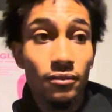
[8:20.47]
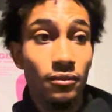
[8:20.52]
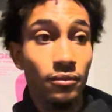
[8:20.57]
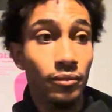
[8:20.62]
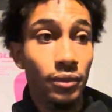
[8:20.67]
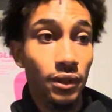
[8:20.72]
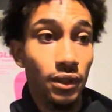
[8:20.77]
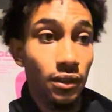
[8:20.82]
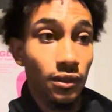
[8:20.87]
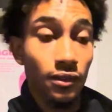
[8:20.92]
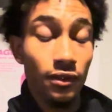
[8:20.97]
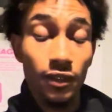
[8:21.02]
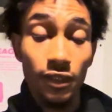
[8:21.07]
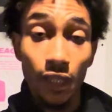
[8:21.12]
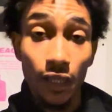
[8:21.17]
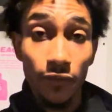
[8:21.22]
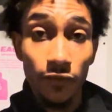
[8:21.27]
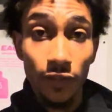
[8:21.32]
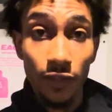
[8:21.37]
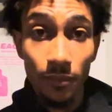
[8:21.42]
But
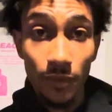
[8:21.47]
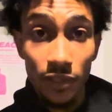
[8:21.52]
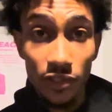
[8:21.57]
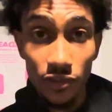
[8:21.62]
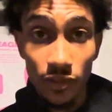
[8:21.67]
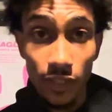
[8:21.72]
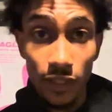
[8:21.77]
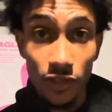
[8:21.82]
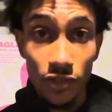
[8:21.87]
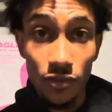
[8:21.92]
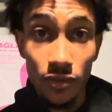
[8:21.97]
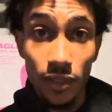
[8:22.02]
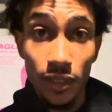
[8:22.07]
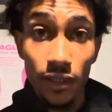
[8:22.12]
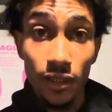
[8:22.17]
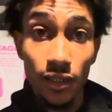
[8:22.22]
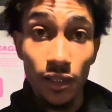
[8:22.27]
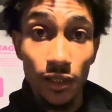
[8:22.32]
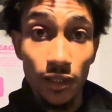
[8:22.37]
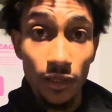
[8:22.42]
definitely make sure that you get
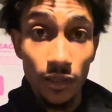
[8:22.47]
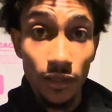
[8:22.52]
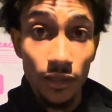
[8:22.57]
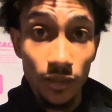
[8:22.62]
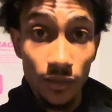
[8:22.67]
the